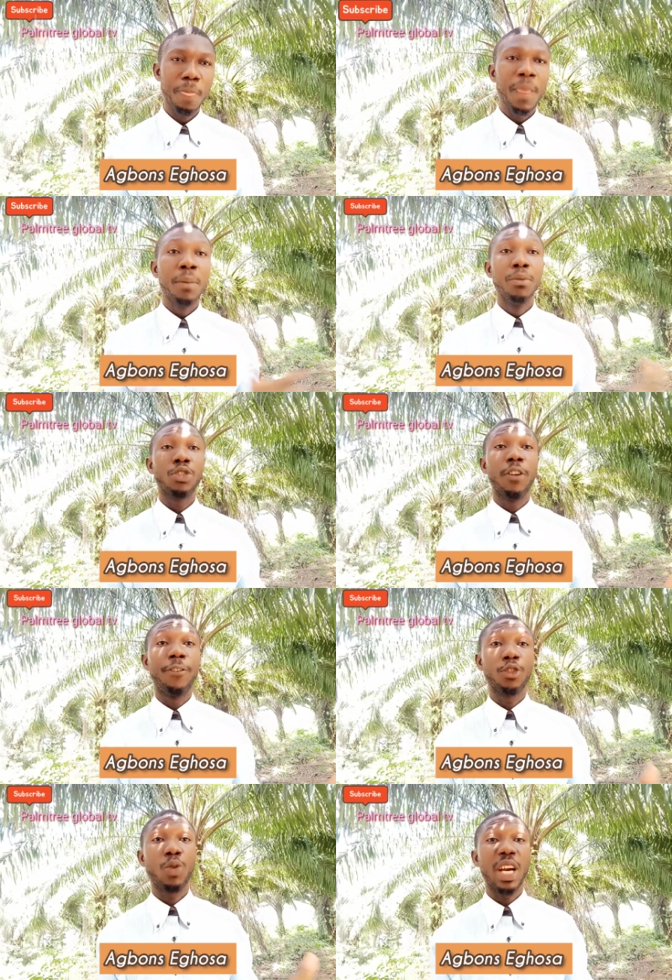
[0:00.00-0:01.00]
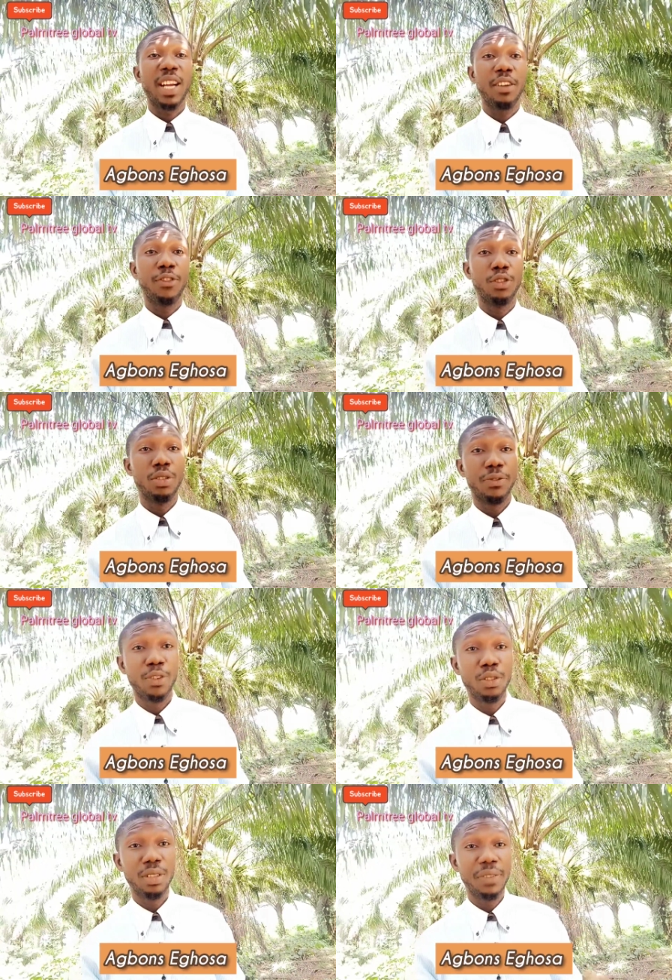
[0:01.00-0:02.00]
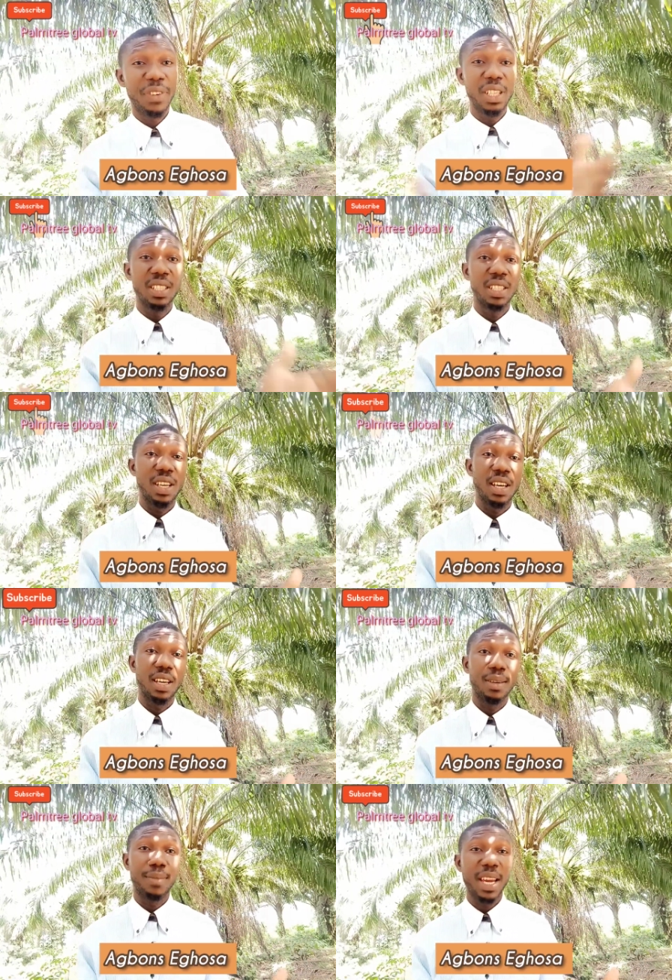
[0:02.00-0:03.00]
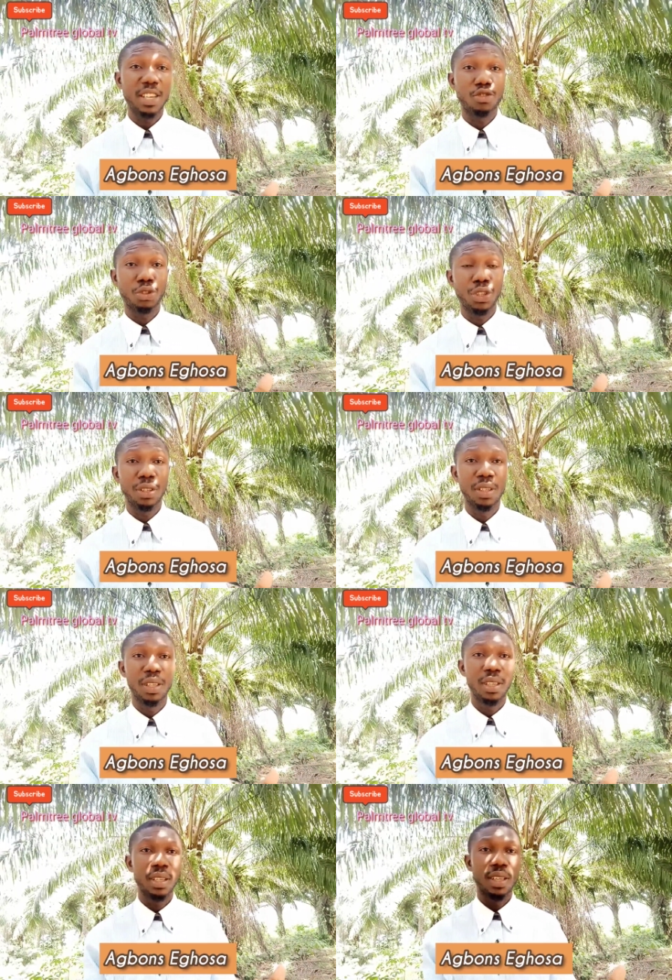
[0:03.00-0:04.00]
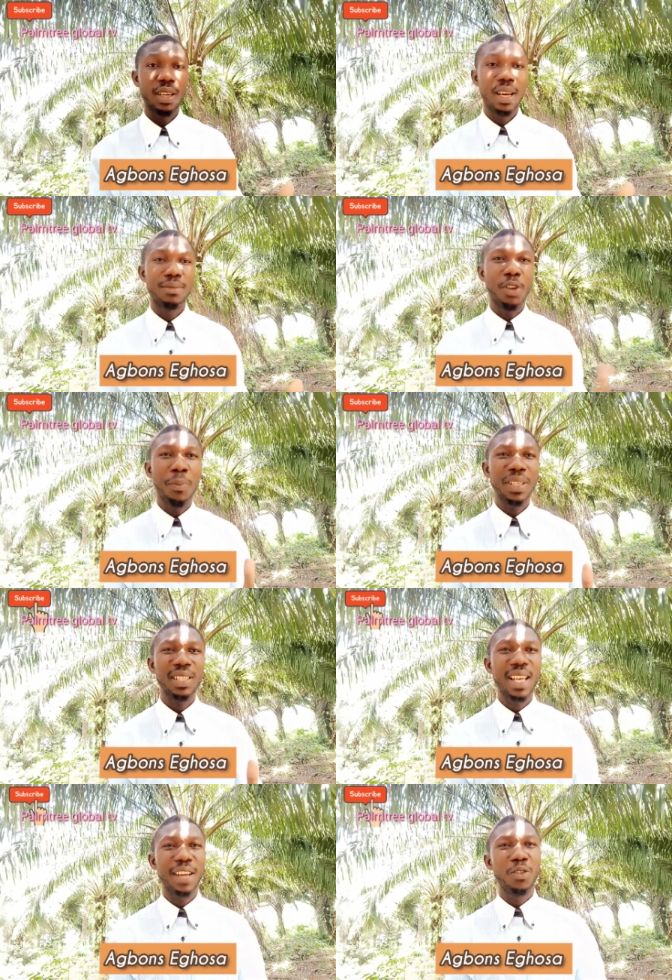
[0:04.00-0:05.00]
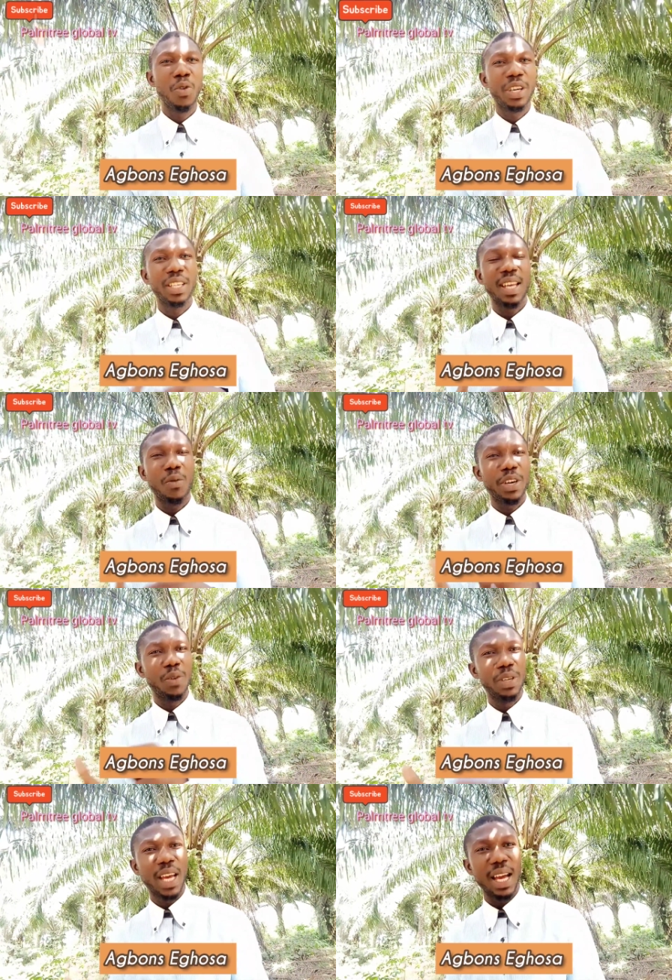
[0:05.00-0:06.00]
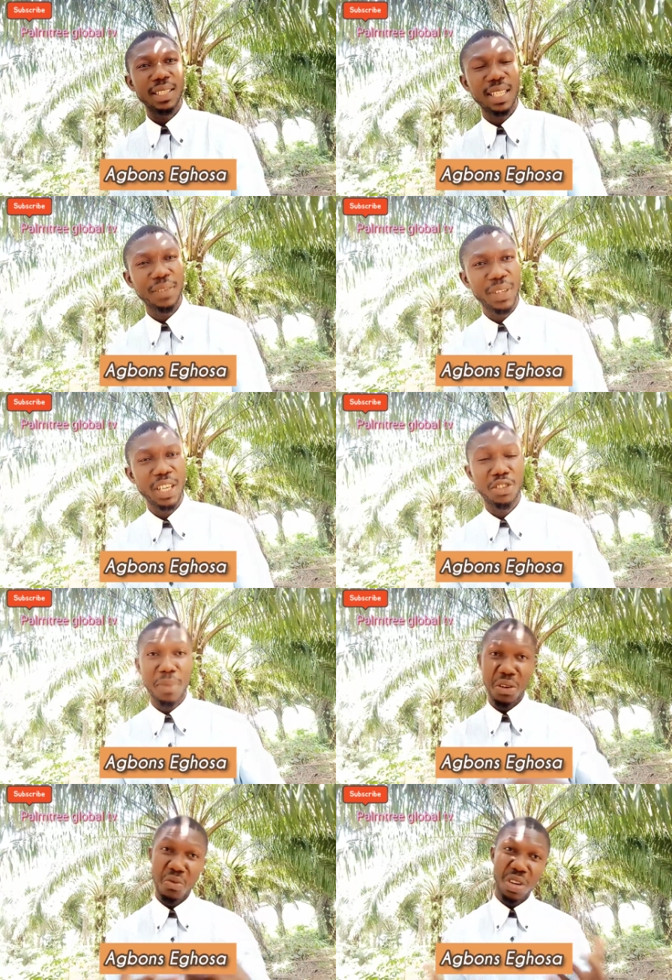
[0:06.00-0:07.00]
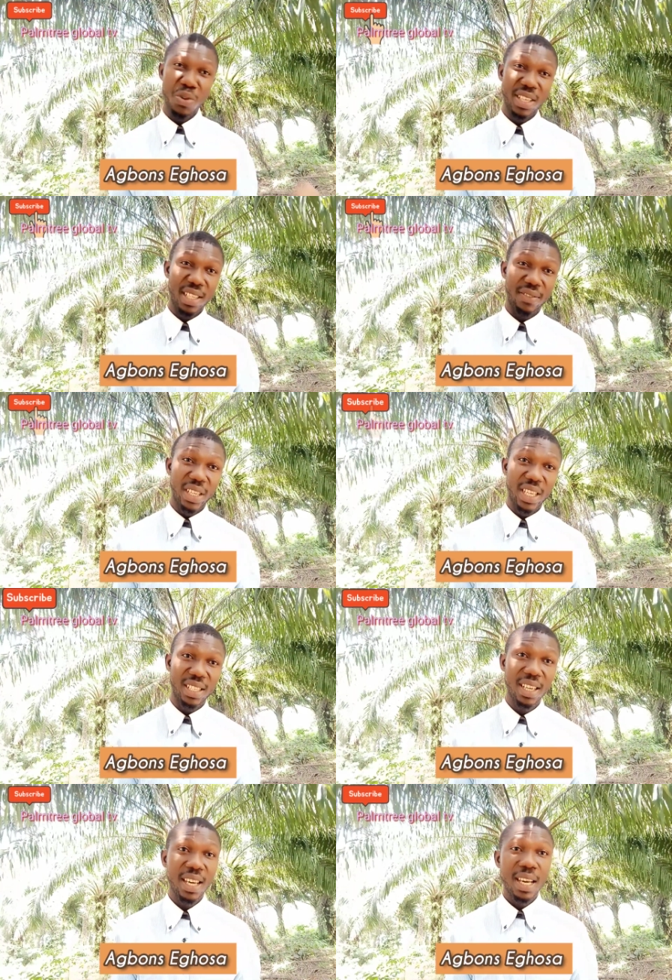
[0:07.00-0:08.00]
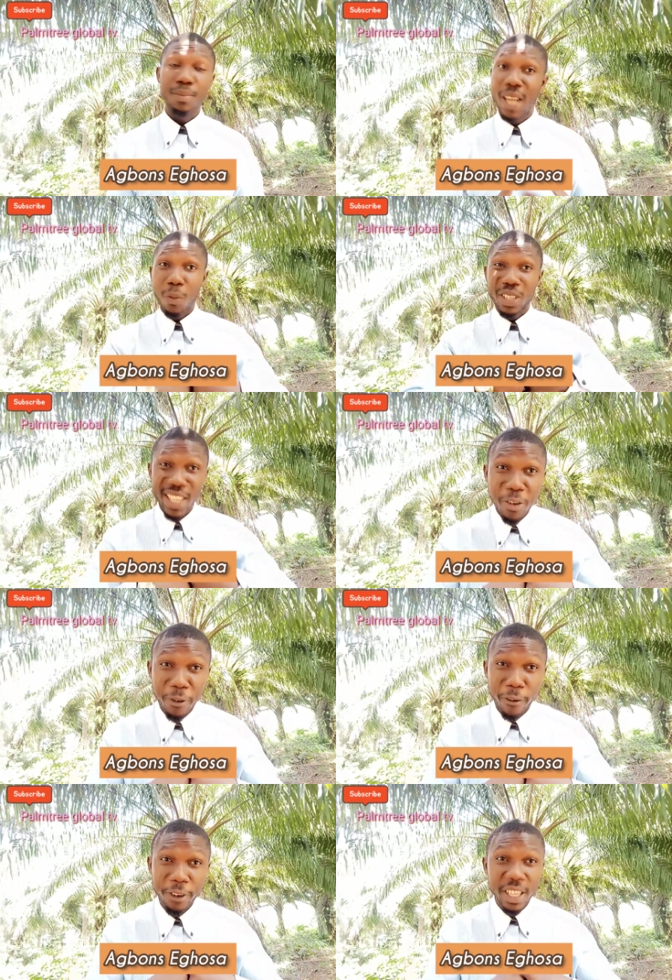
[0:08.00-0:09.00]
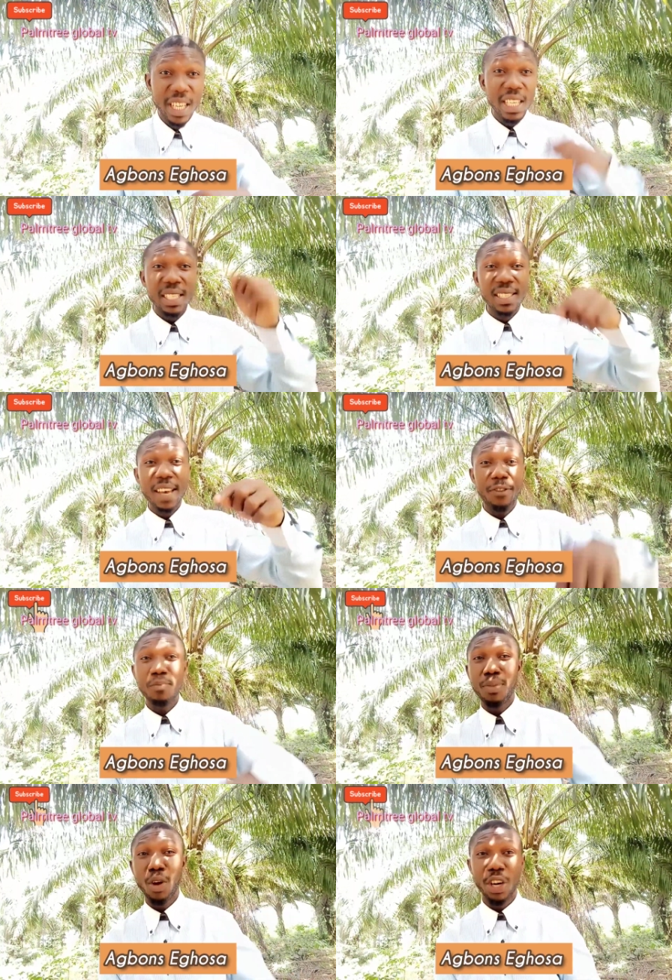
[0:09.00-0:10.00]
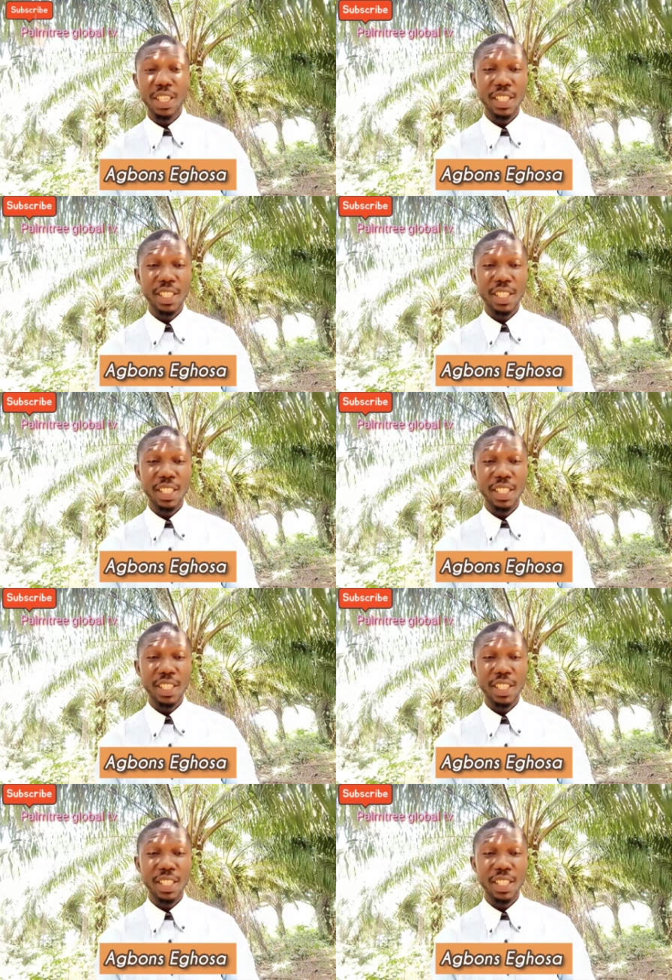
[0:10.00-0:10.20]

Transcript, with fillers: most of us we are graduated from from different um, higher institution um, some persons are not work, they are working with their certificate some are not working with their certificate but i will tell you for free self-employed